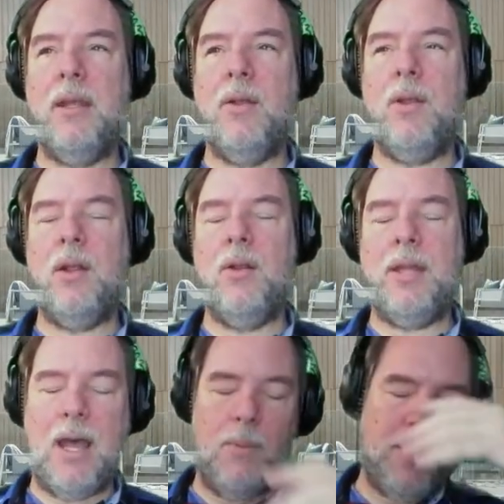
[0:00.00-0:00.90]
it'll
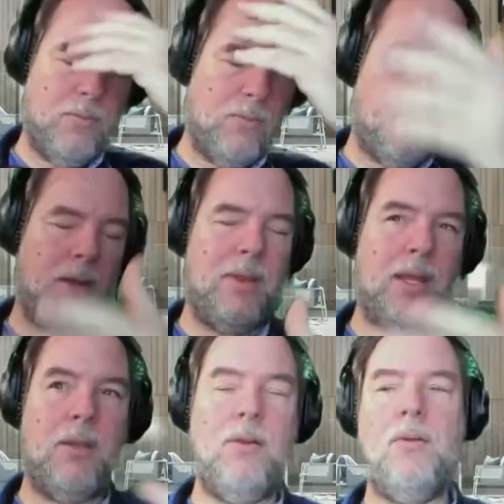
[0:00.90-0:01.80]
now be running with
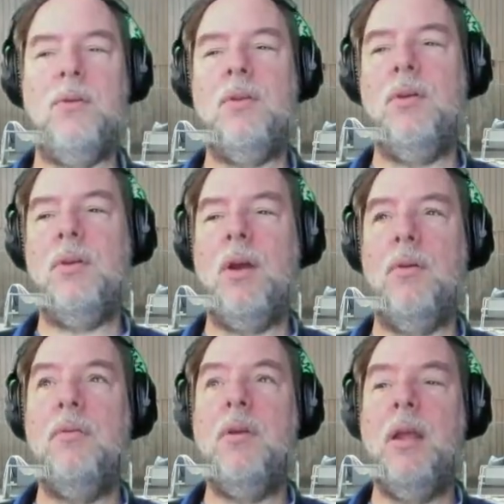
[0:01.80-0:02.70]
that new
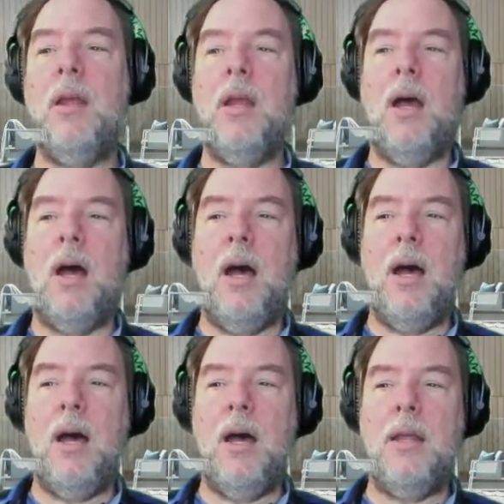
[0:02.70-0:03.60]
code.
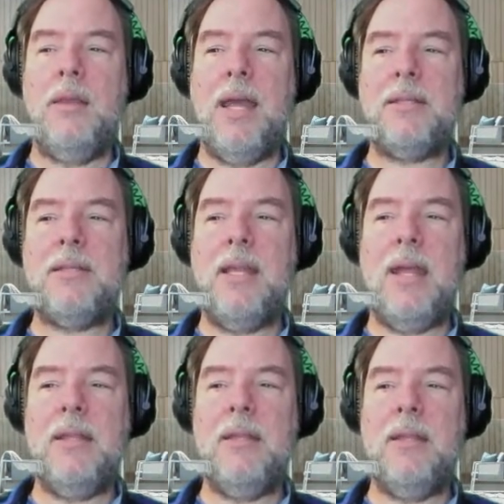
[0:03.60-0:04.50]
That's
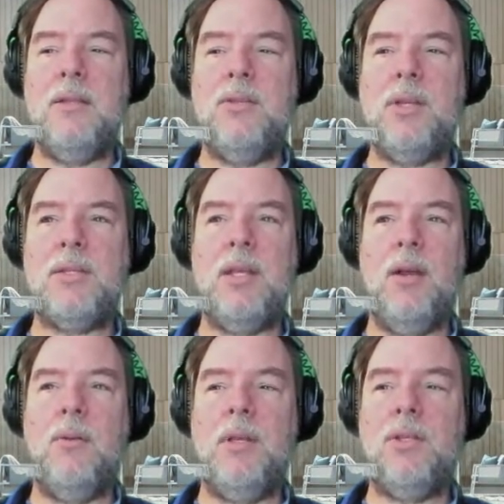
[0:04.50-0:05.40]
not just the
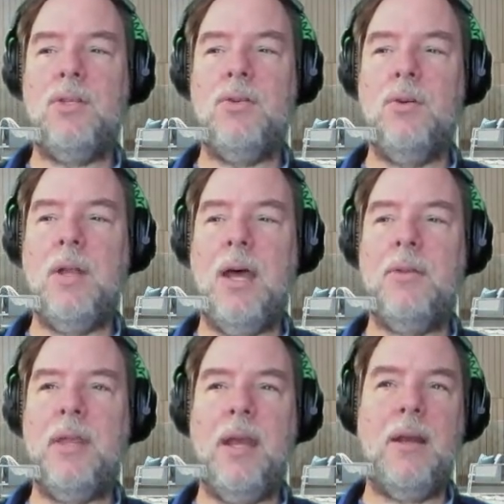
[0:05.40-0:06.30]
only tool
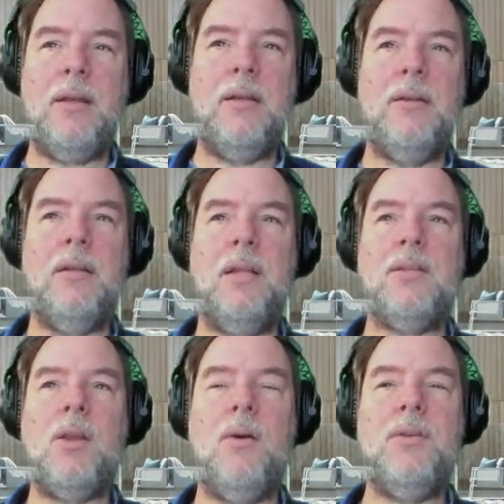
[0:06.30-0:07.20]
out there.
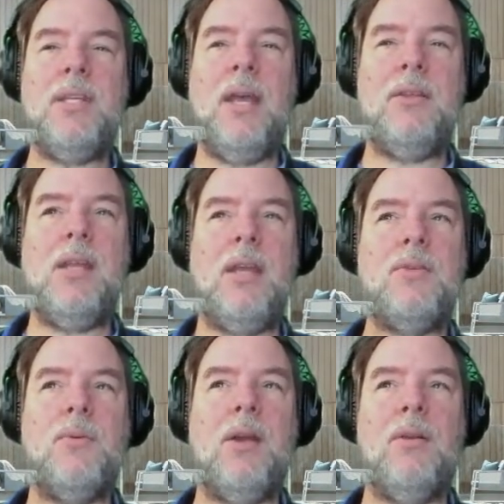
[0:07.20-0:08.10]
Let's go and see how
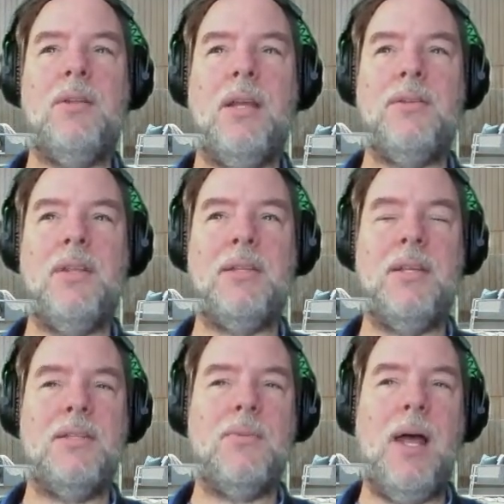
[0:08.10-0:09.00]
Test Rigger does
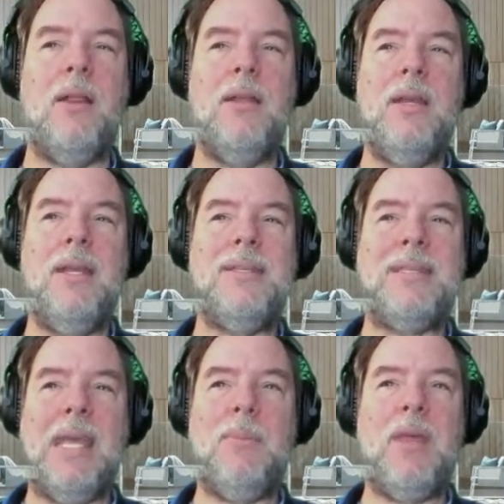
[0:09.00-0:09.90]
this as well.
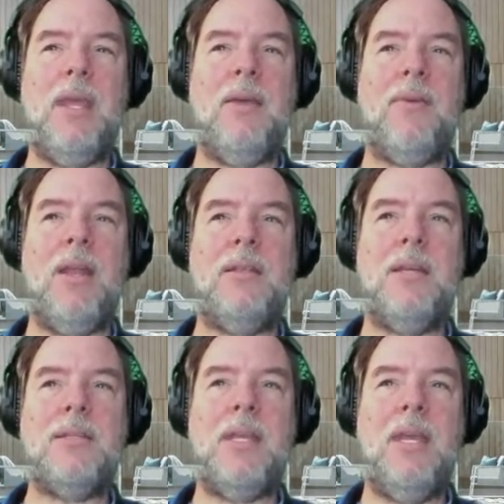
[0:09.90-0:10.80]
Same thing. I've got a
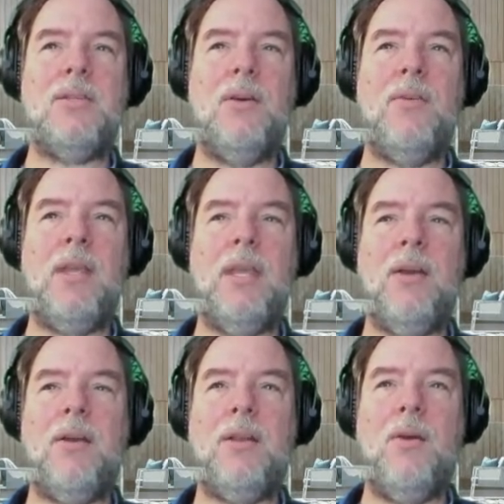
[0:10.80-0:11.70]
test case over
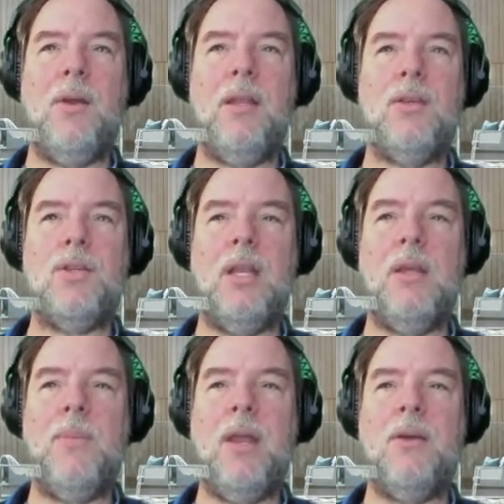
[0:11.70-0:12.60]
here going into
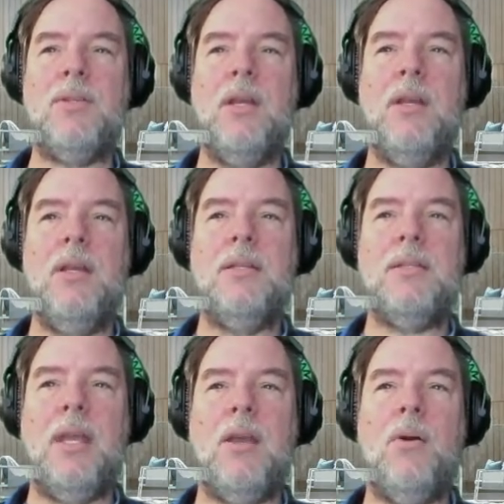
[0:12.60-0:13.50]
Shady Meadows,
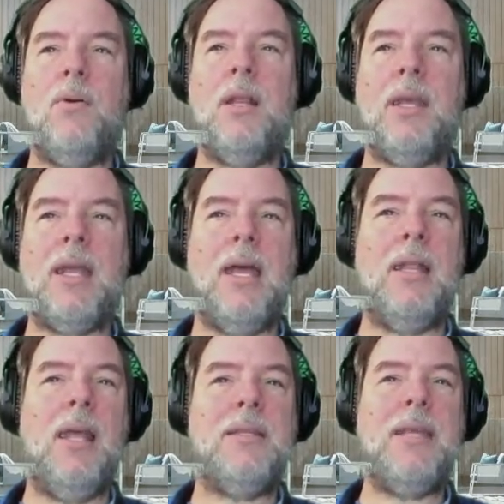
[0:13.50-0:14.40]
saying go click
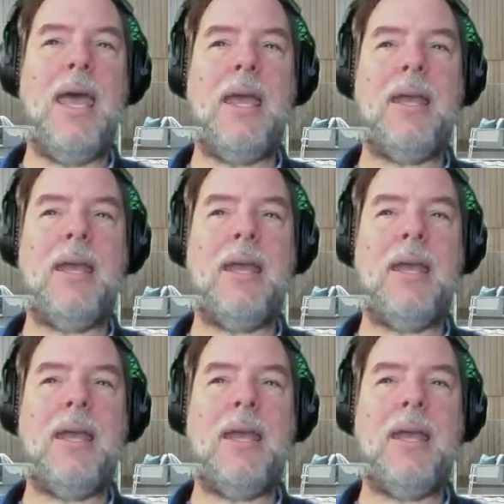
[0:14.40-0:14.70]
on Let's Hack